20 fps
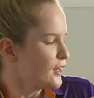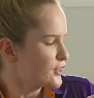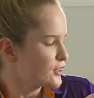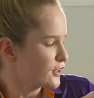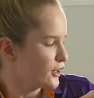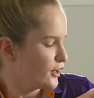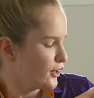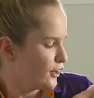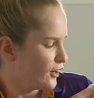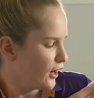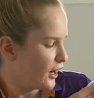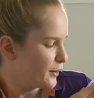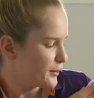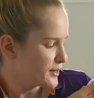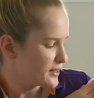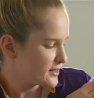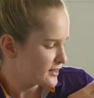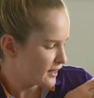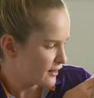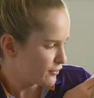So I
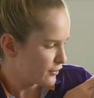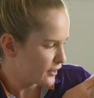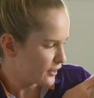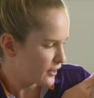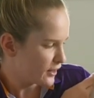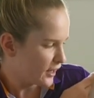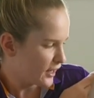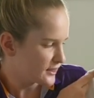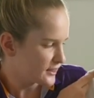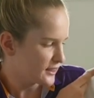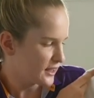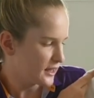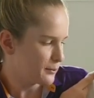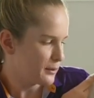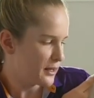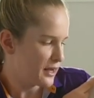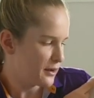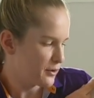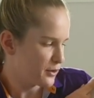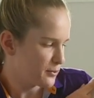was seven, I started
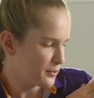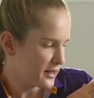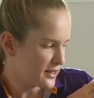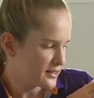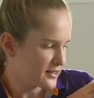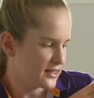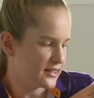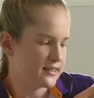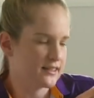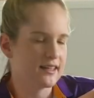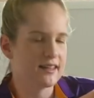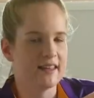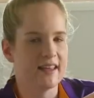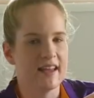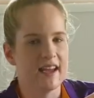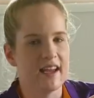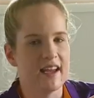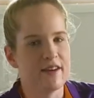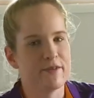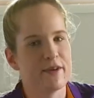playing with my sister
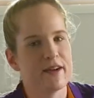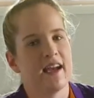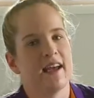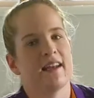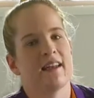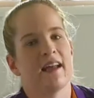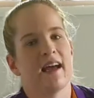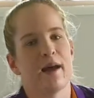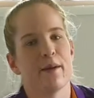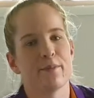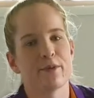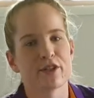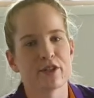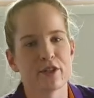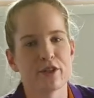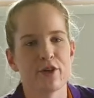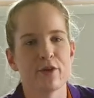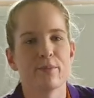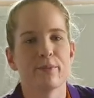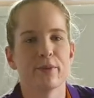there and we had an
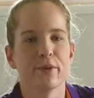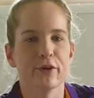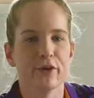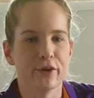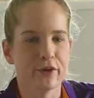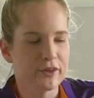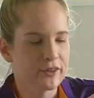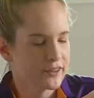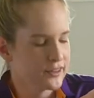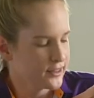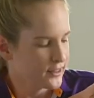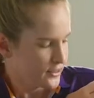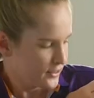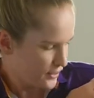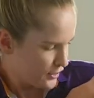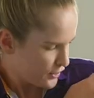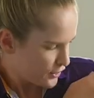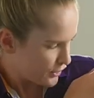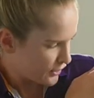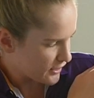absolute ball.
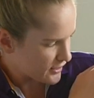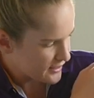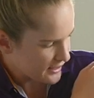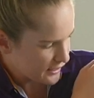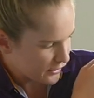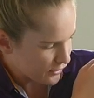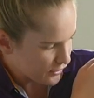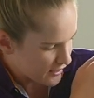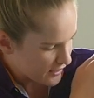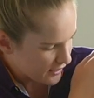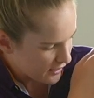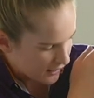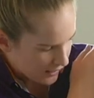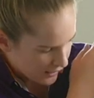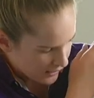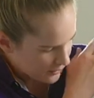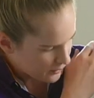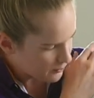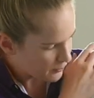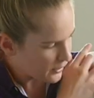You can see on here
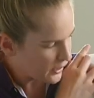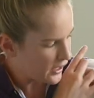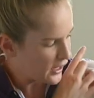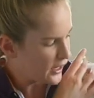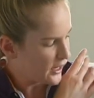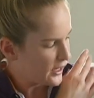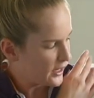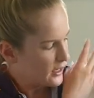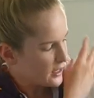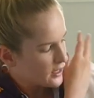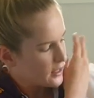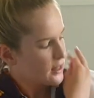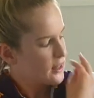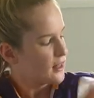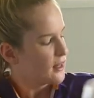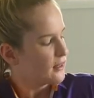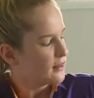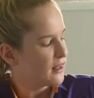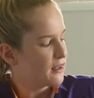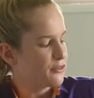my
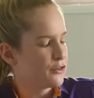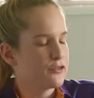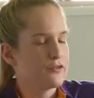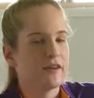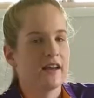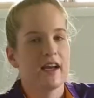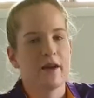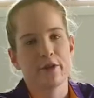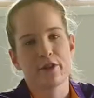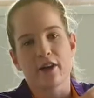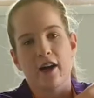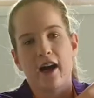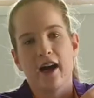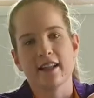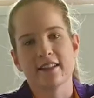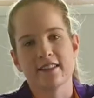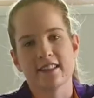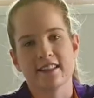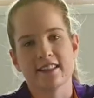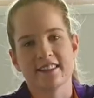love affair with
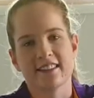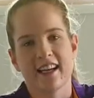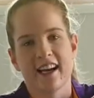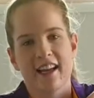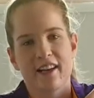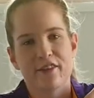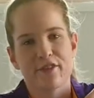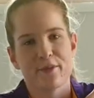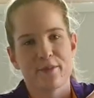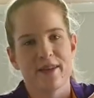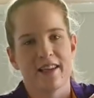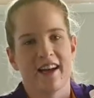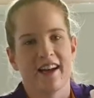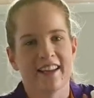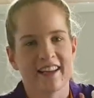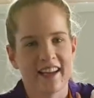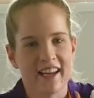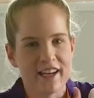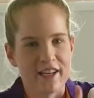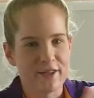Geitzy started from a
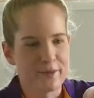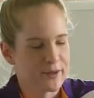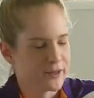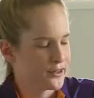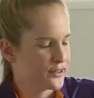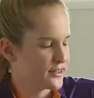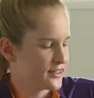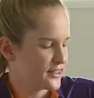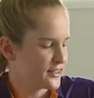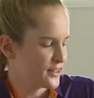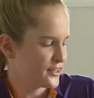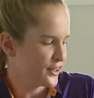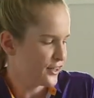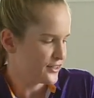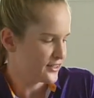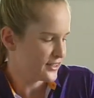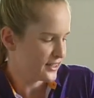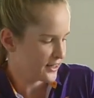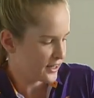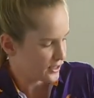young age because this is
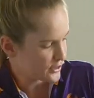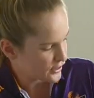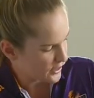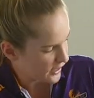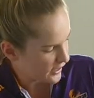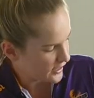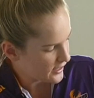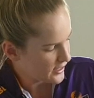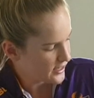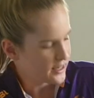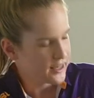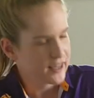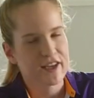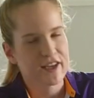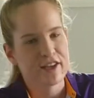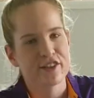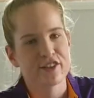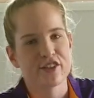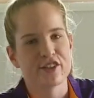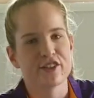her signature
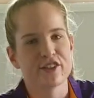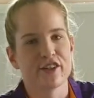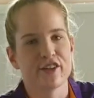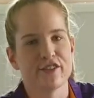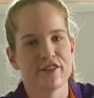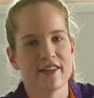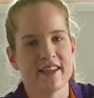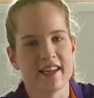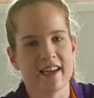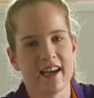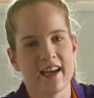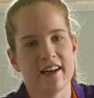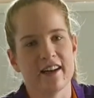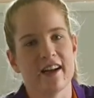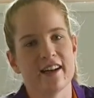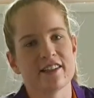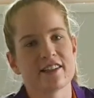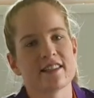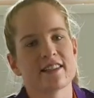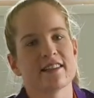just over here and
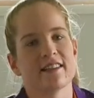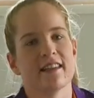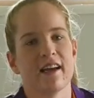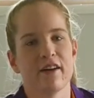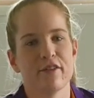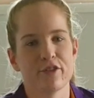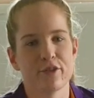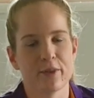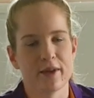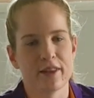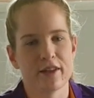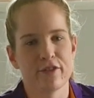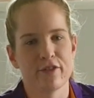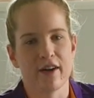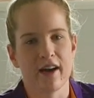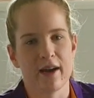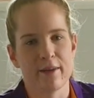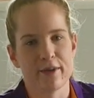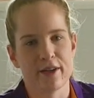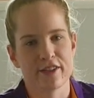I just loved when the
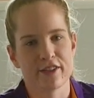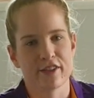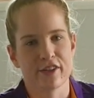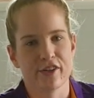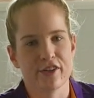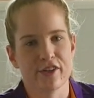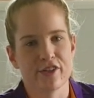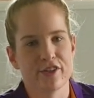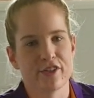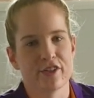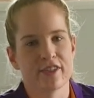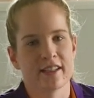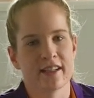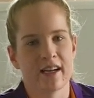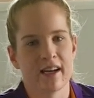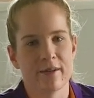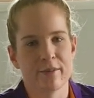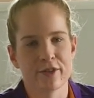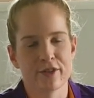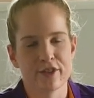Firebirds girls used to
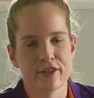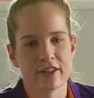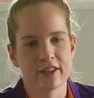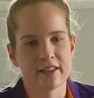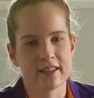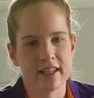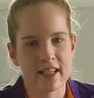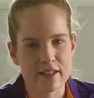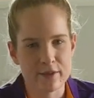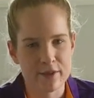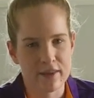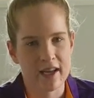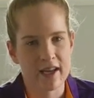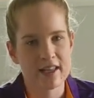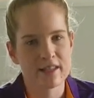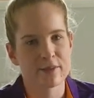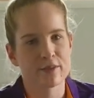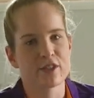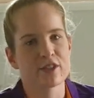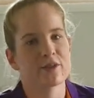come and do clinics with
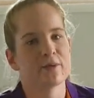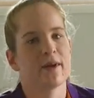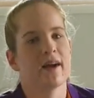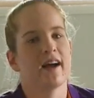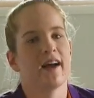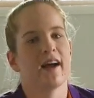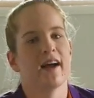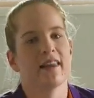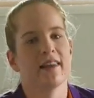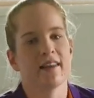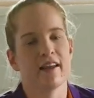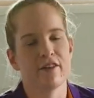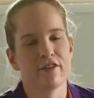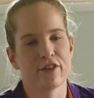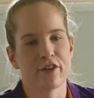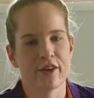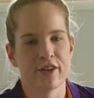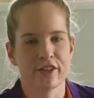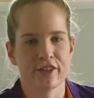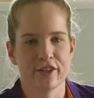us which is why I love
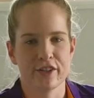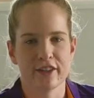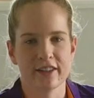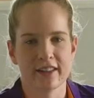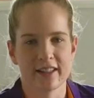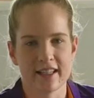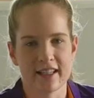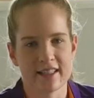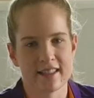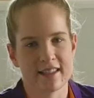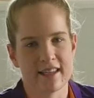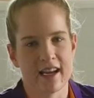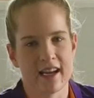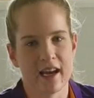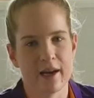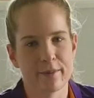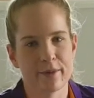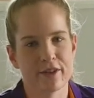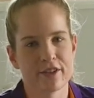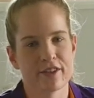going to do clinics
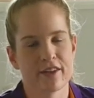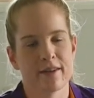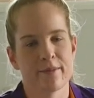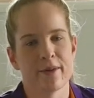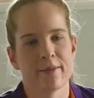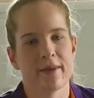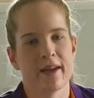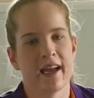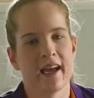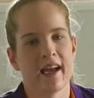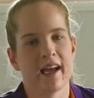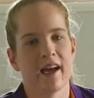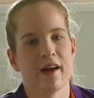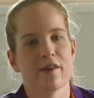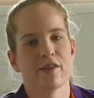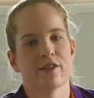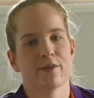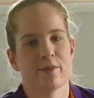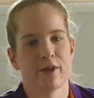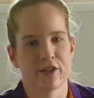now because I remember
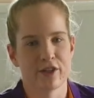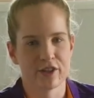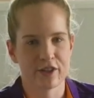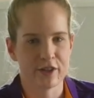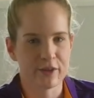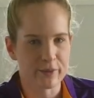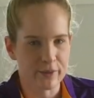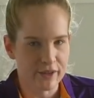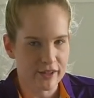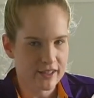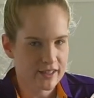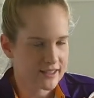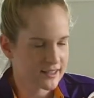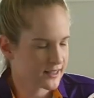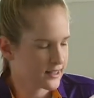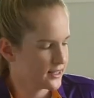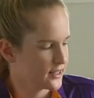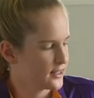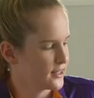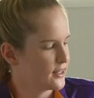how special it was.
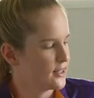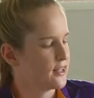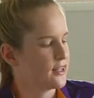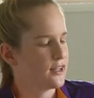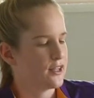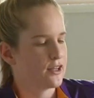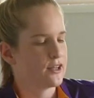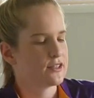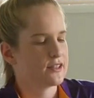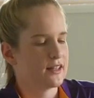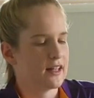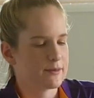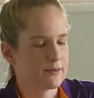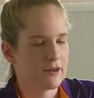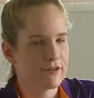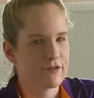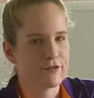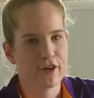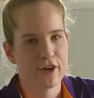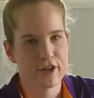So that's
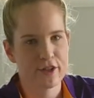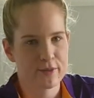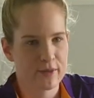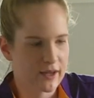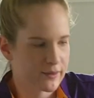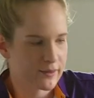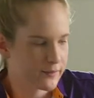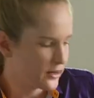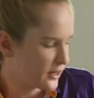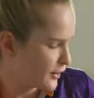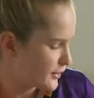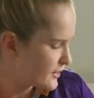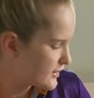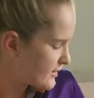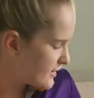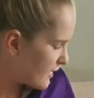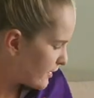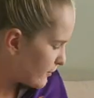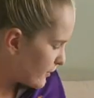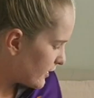my first one when I was
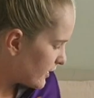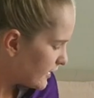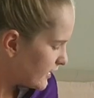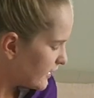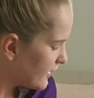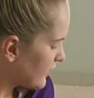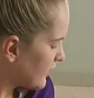seven.